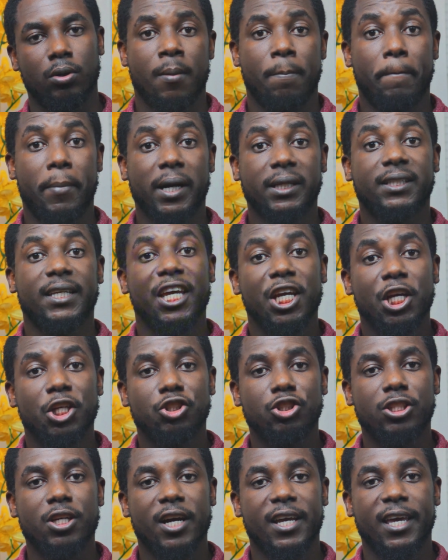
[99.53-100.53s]
But here's
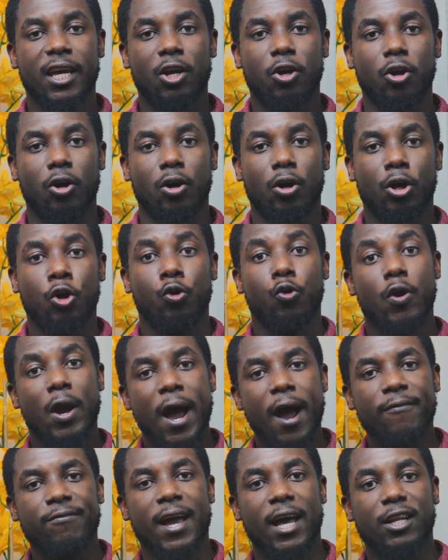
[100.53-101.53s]
the kicker. You
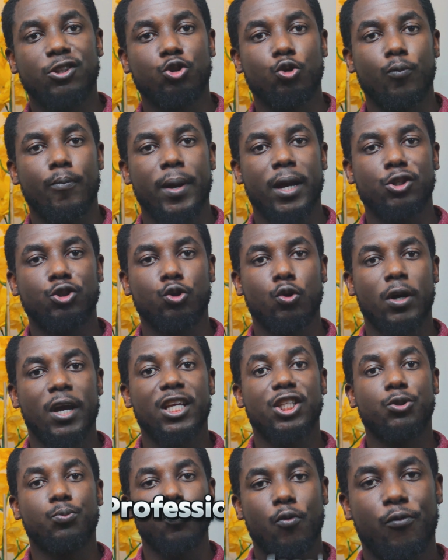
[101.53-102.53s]
have got to make sure
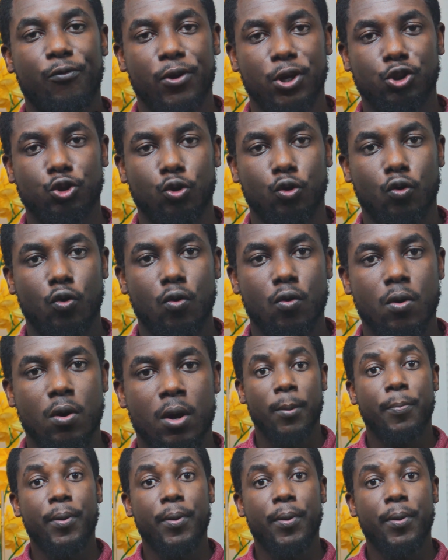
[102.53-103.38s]
it's professional.